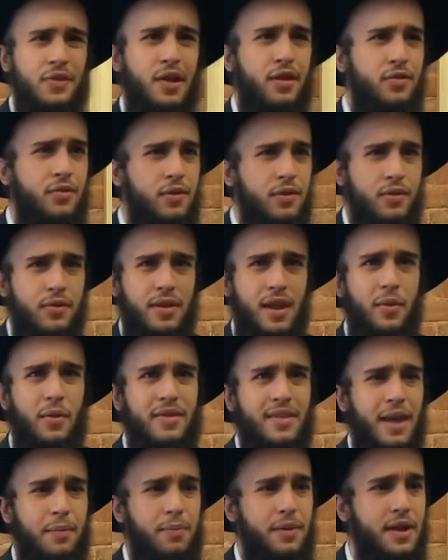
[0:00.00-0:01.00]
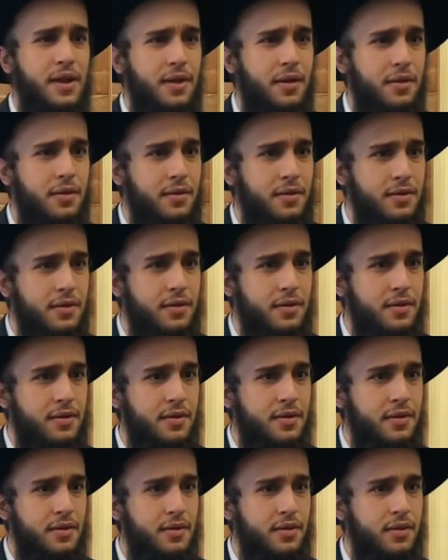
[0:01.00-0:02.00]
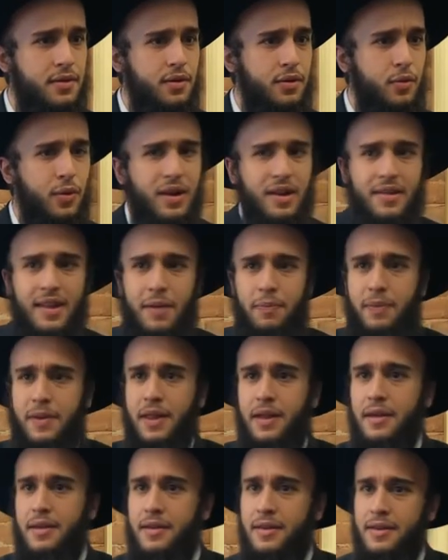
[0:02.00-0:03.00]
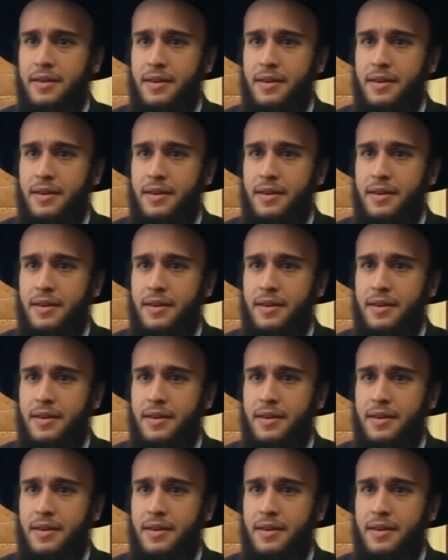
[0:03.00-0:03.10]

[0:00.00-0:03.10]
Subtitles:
It's interesting. What's happening here? What is happening?